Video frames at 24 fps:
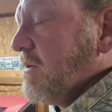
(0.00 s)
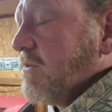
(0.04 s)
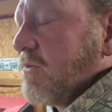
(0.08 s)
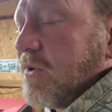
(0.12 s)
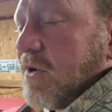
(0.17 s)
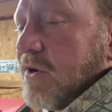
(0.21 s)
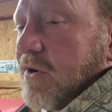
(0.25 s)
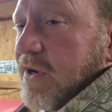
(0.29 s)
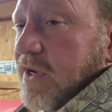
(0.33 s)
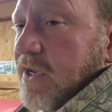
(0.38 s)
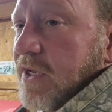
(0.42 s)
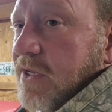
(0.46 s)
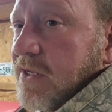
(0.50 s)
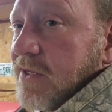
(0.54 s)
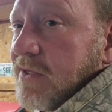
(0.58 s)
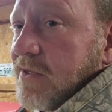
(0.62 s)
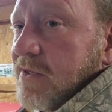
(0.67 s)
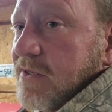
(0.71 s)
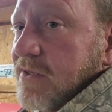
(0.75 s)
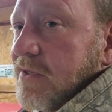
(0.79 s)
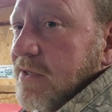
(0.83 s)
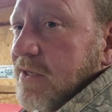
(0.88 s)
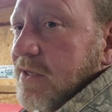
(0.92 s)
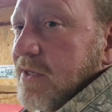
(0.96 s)
rear end
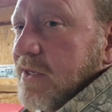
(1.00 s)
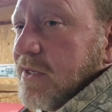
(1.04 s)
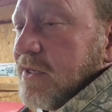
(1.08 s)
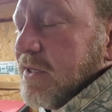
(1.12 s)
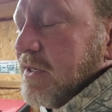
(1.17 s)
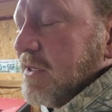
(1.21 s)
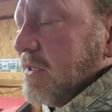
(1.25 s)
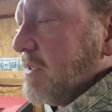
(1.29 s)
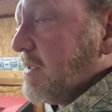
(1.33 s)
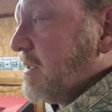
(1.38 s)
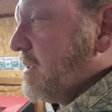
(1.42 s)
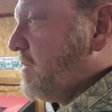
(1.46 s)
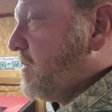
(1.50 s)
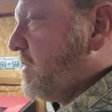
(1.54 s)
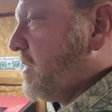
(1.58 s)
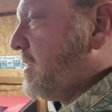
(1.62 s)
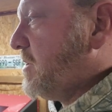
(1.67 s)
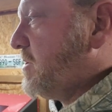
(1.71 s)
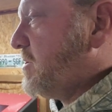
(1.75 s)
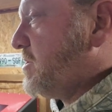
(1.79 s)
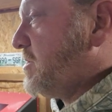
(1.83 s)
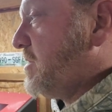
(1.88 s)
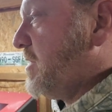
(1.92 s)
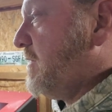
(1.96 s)
that we can
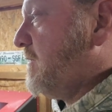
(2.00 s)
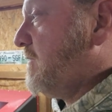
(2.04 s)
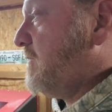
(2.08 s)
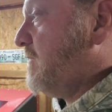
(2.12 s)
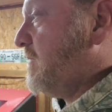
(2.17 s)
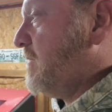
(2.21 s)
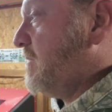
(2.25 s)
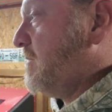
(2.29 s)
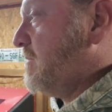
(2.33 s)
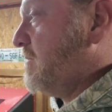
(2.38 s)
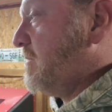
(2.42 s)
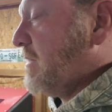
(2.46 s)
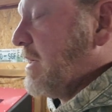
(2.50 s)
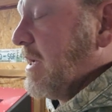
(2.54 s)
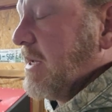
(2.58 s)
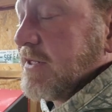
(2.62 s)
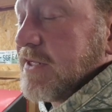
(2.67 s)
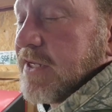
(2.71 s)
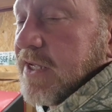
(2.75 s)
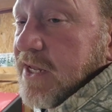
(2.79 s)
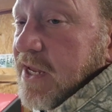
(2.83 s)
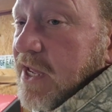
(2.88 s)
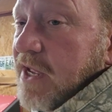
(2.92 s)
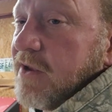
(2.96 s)
shove,
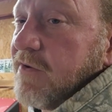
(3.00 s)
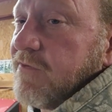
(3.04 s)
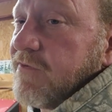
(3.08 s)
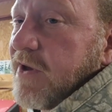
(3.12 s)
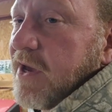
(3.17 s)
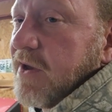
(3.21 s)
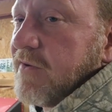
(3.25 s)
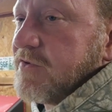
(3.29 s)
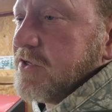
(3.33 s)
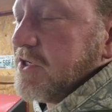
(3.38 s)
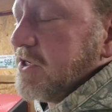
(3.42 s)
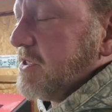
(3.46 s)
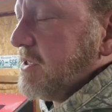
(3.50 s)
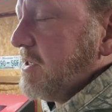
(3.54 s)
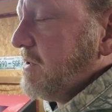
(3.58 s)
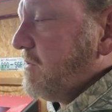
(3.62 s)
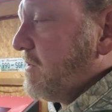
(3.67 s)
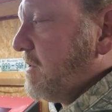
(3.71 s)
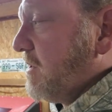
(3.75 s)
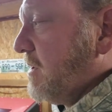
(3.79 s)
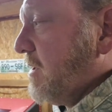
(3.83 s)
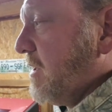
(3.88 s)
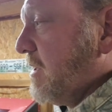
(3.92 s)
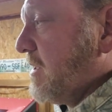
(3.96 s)
SN95 GT
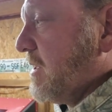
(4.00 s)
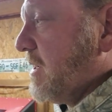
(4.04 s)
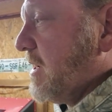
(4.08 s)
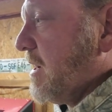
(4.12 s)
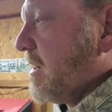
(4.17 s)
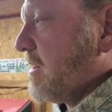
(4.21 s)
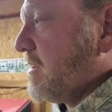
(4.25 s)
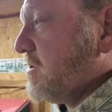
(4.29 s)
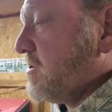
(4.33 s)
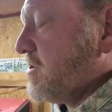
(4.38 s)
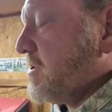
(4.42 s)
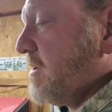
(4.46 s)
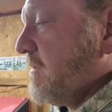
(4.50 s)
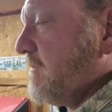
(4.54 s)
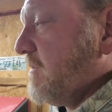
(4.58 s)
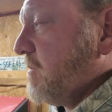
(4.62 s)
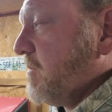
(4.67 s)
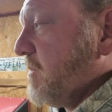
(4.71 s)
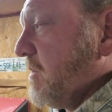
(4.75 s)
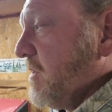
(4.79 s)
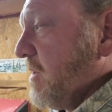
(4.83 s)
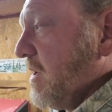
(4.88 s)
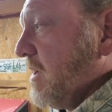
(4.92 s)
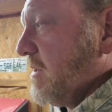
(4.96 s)
rear end that I can shove up
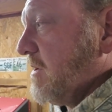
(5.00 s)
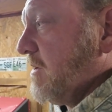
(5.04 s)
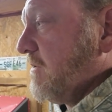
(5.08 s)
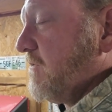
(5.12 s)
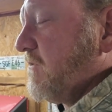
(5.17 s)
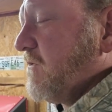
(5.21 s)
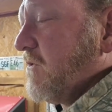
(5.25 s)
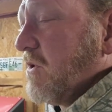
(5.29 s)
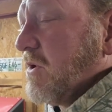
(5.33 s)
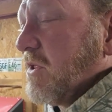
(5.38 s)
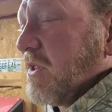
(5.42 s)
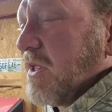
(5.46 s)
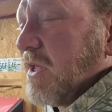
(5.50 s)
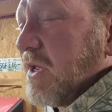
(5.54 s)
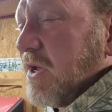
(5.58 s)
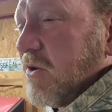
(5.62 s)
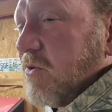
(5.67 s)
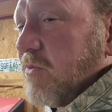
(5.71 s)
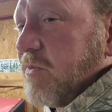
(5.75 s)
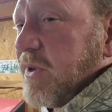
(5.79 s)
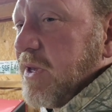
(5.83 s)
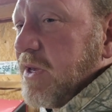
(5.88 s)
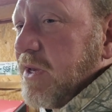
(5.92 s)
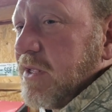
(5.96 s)
underneath here for a little
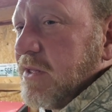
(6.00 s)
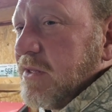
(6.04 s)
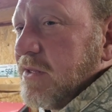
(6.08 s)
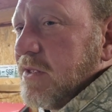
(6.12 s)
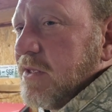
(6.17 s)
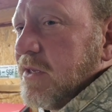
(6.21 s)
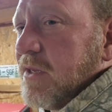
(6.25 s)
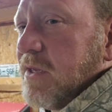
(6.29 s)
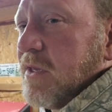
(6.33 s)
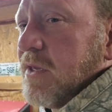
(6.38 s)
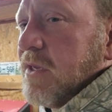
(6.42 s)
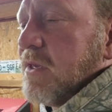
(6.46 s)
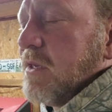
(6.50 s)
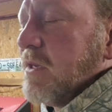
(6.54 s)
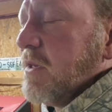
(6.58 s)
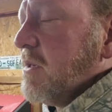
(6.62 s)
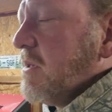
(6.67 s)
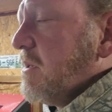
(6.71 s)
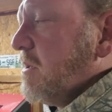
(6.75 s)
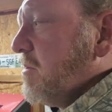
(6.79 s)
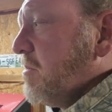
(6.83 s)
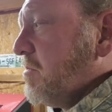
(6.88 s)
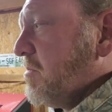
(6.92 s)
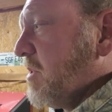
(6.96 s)
bit
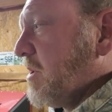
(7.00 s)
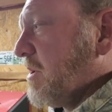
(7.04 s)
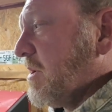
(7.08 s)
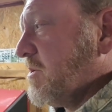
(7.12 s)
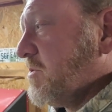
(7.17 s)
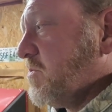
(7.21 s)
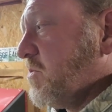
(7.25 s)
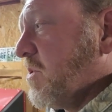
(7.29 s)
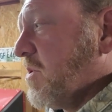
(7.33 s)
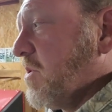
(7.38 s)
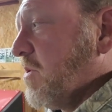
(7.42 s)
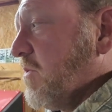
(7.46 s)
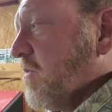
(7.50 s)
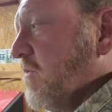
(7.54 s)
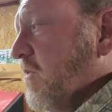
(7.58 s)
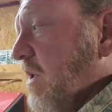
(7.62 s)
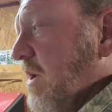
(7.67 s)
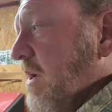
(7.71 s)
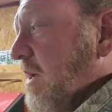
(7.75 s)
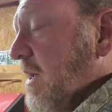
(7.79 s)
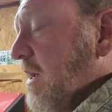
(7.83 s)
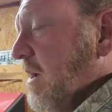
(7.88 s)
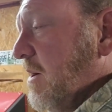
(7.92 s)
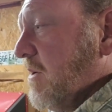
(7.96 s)
because we're going to
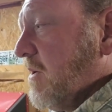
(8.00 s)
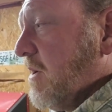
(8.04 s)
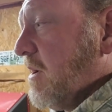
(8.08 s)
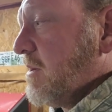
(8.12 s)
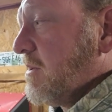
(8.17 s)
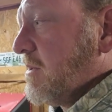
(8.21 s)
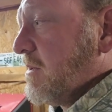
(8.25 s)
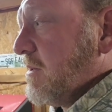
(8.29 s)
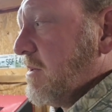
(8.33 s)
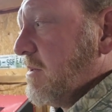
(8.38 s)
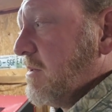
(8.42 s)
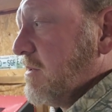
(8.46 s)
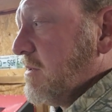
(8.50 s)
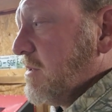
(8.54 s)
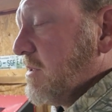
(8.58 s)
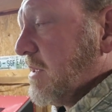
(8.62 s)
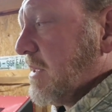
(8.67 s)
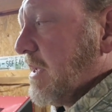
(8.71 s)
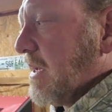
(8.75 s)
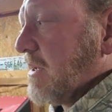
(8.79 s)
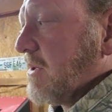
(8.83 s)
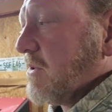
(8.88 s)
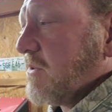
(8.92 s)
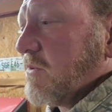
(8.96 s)
re-gear it to
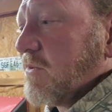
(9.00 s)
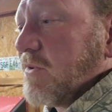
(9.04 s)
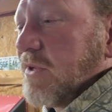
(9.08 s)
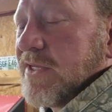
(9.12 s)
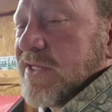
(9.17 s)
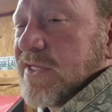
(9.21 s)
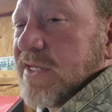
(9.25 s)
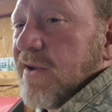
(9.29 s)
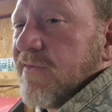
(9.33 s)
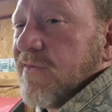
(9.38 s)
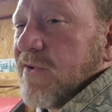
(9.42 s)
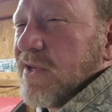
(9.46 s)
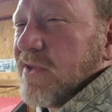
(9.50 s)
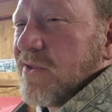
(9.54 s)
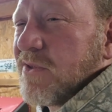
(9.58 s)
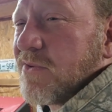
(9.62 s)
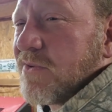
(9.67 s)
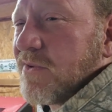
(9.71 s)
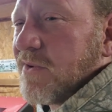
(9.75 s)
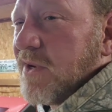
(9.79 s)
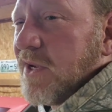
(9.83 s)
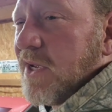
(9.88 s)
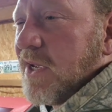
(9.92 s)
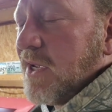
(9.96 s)
like a
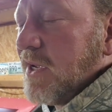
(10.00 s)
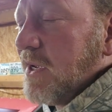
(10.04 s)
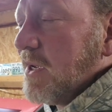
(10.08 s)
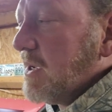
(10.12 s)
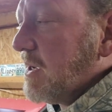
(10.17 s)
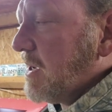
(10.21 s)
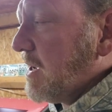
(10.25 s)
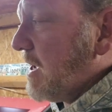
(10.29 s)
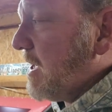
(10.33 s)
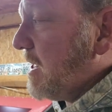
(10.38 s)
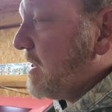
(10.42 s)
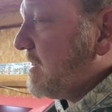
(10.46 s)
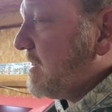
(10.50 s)
373, I